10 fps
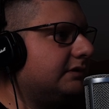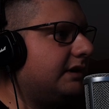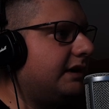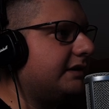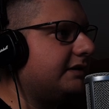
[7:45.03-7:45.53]

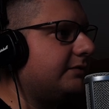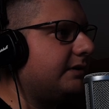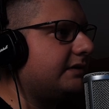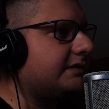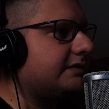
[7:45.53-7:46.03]
I kind of
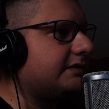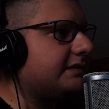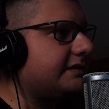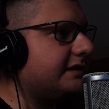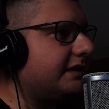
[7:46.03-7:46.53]
want
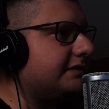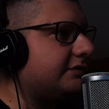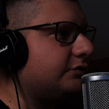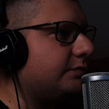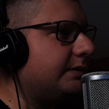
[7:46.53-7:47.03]
this
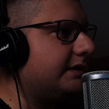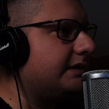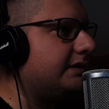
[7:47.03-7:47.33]
light to be